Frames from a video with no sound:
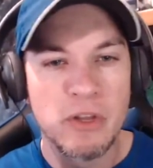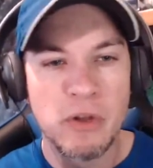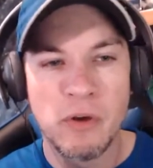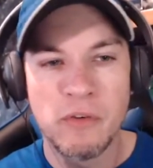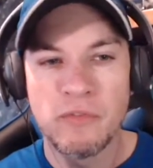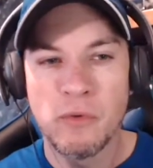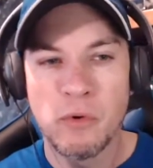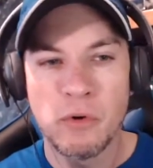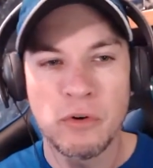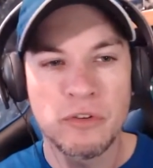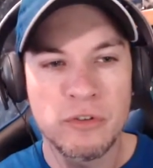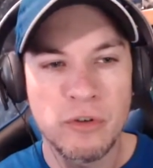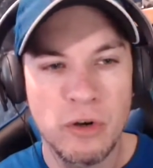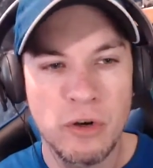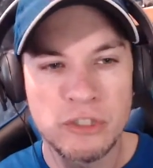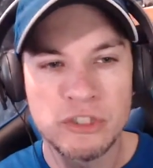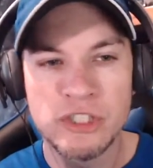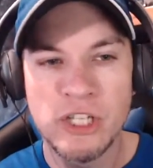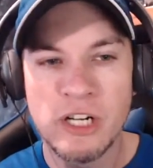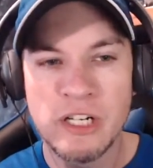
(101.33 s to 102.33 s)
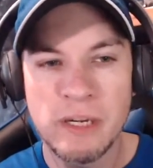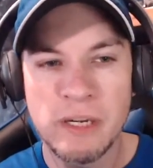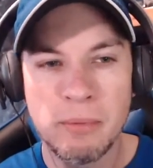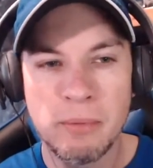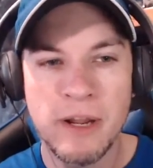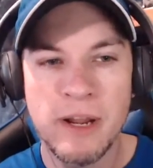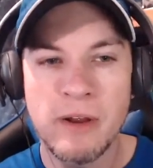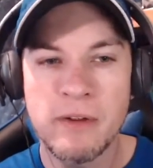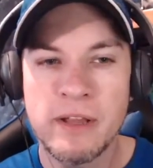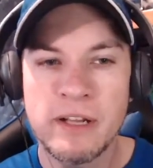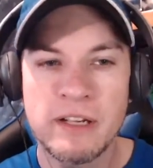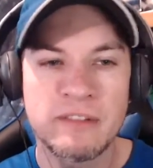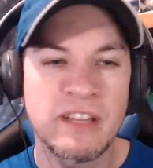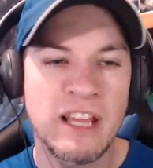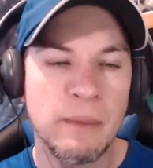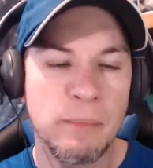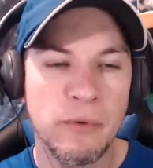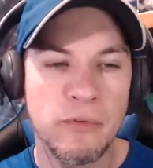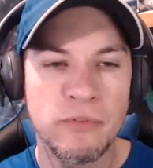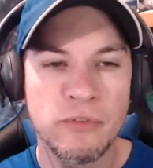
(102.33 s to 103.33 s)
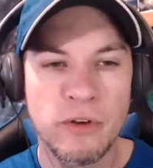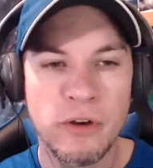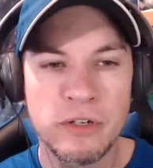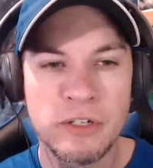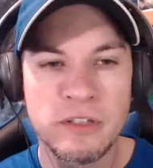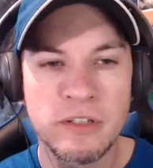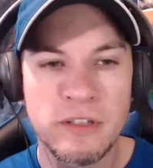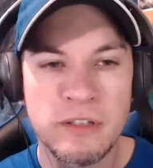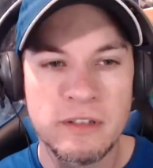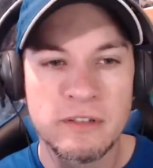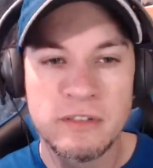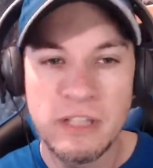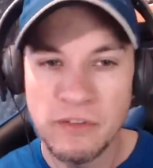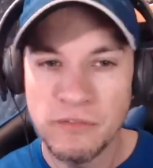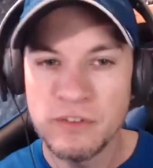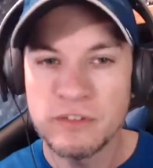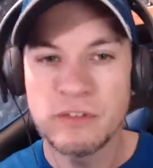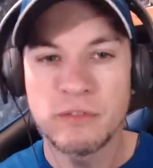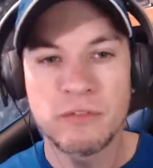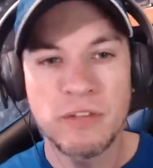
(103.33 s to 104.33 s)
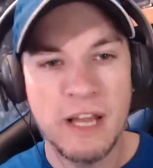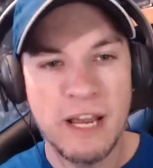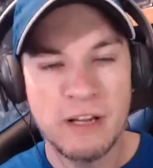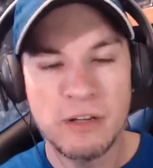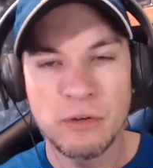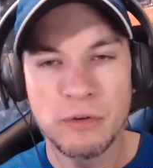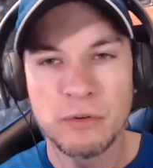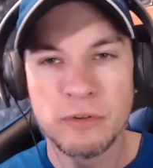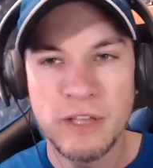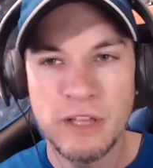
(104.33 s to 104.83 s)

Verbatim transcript: four-star Johnnie Brown out of Tampa, Florida, defensive tackle.